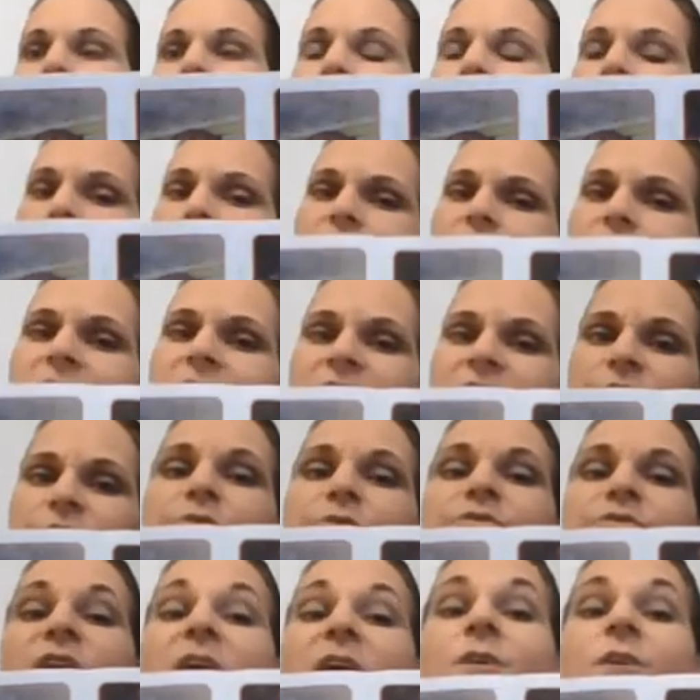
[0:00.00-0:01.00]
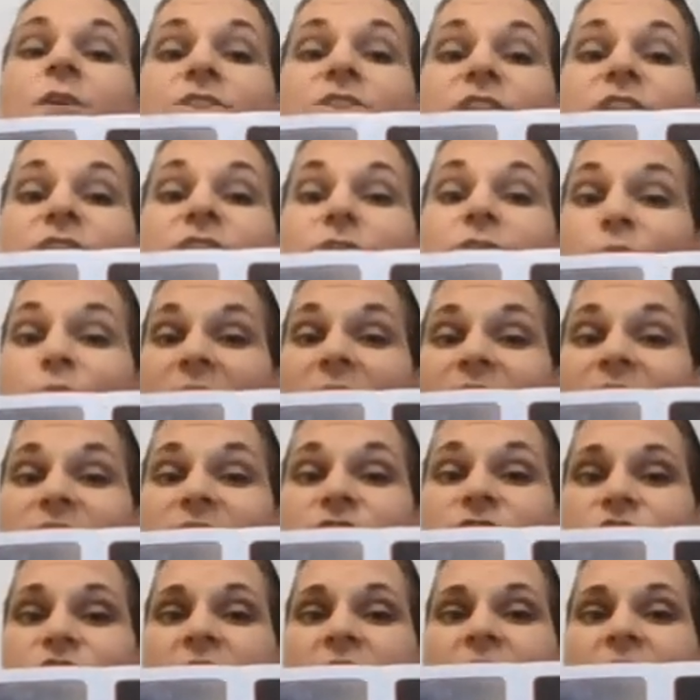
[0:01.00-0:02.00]
Okay, you found it. Great
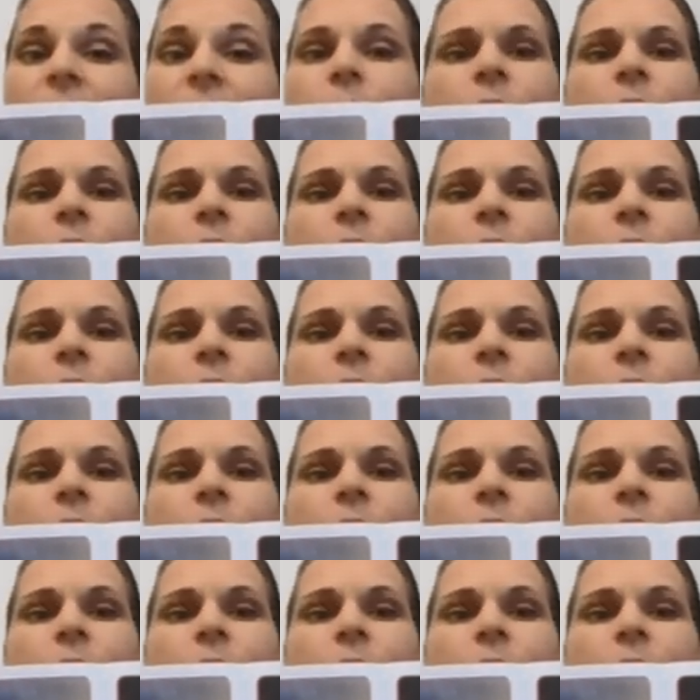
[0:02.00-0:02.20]
job.